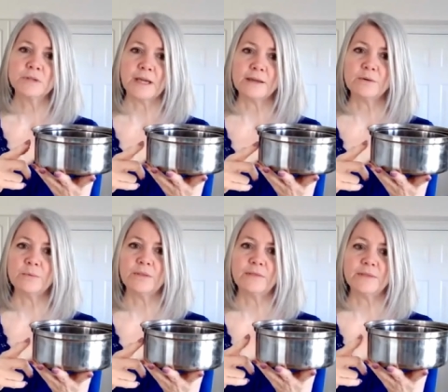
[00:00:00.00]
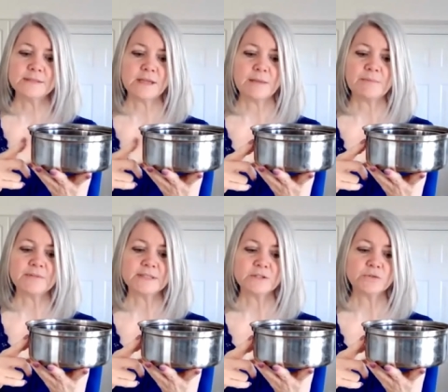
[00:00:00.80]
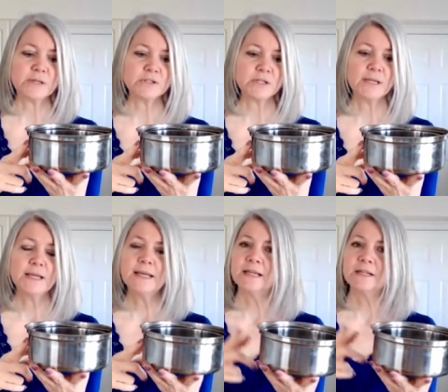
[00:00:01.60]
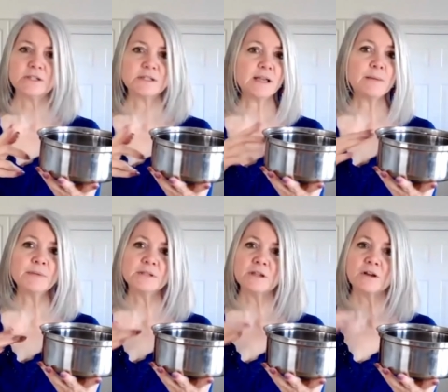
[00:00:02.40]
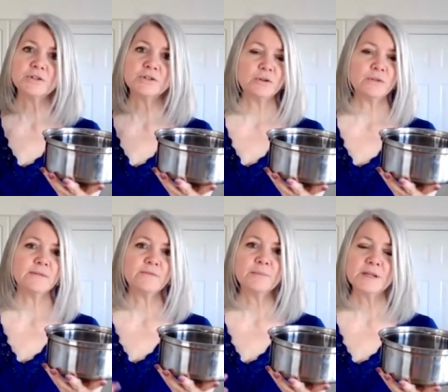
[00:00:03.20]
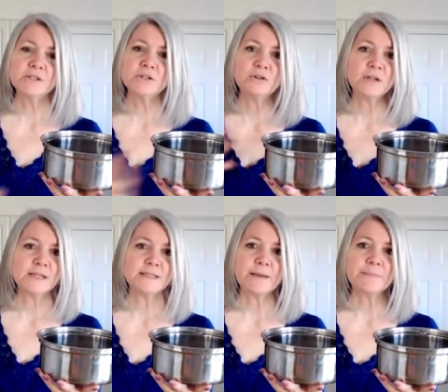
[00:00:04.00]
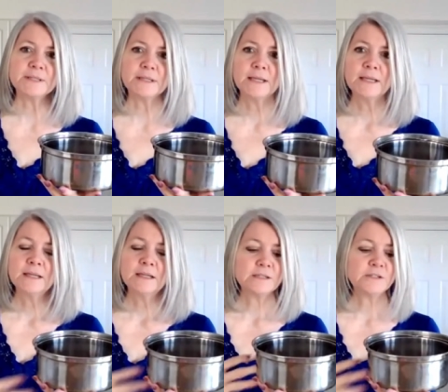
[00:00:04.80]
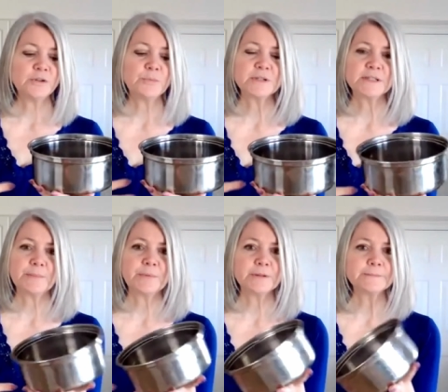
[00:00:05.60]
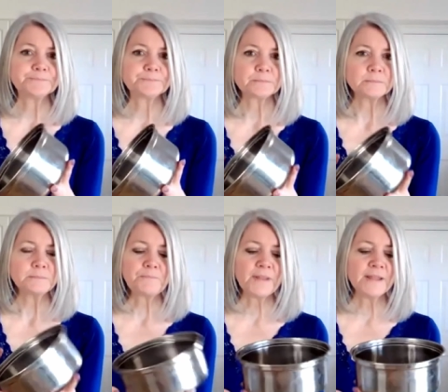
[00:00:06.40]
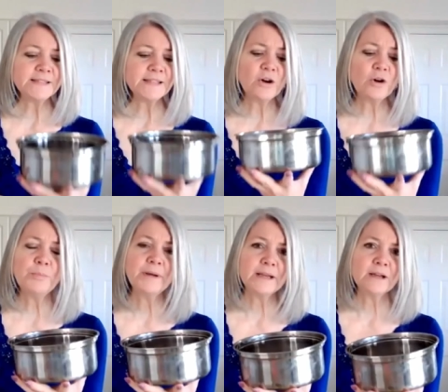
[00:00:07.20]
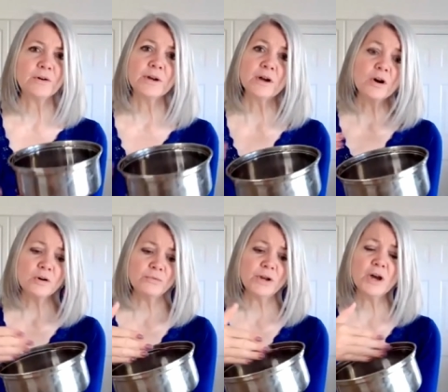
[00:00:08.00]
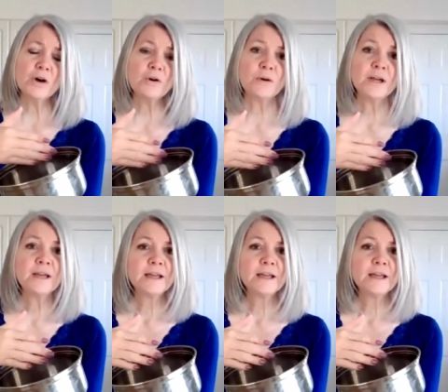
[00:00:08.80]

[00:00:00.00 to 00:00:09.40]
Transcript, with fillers: Okay, with this type of a situation. It's just something as long as you know the information, you can adapt it. Super simple. Instead of open it and going, oh no,